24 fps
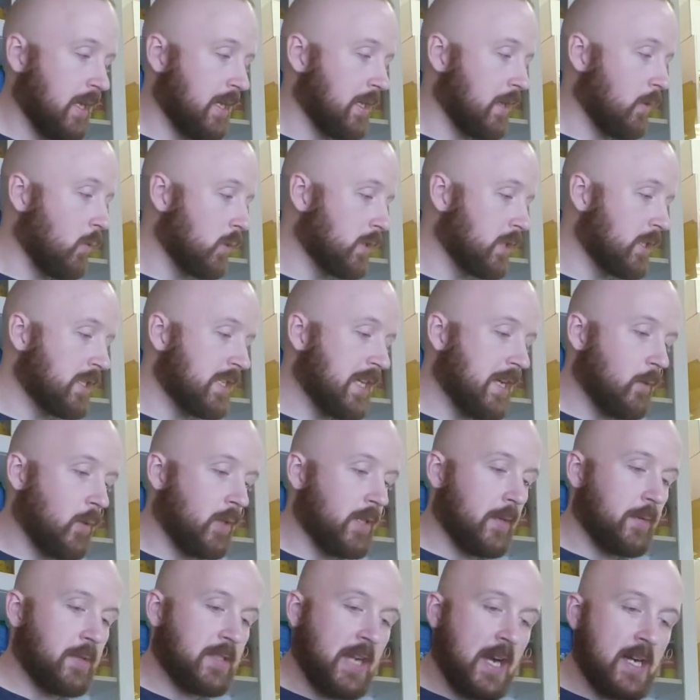and I wanted to get
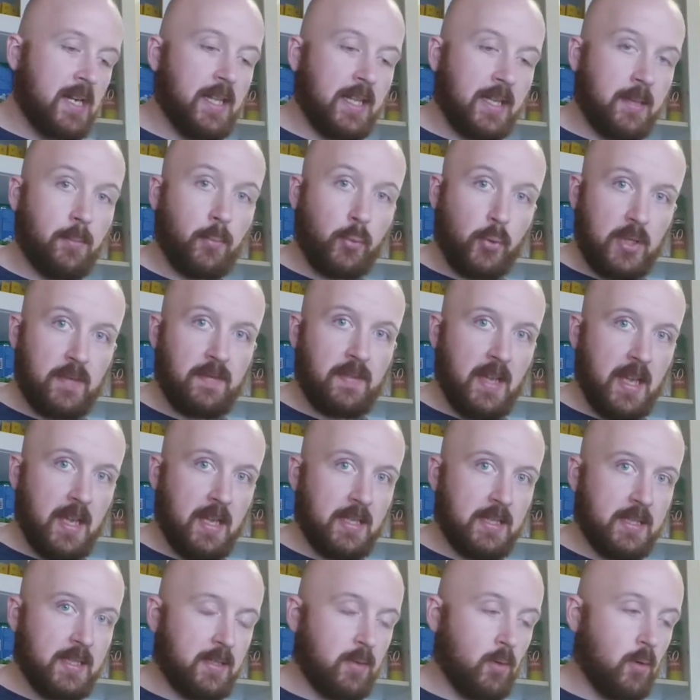one that was kind of like a
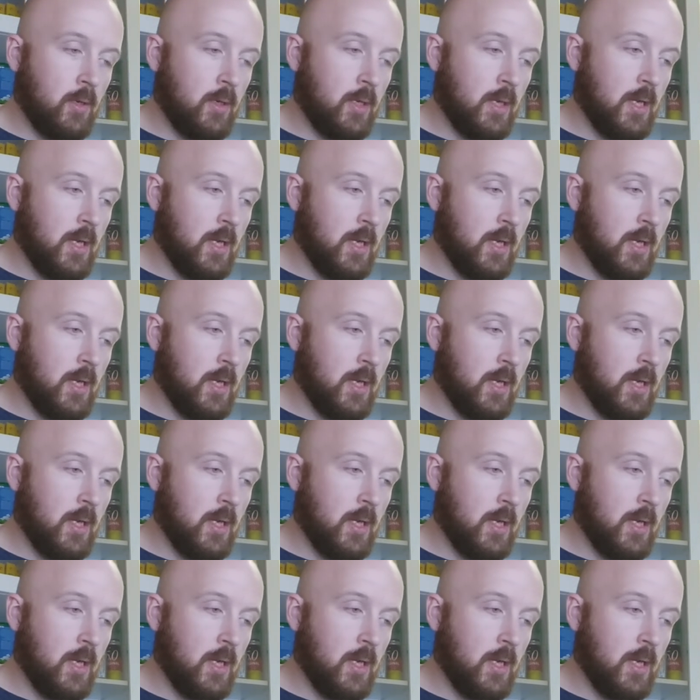briefcase,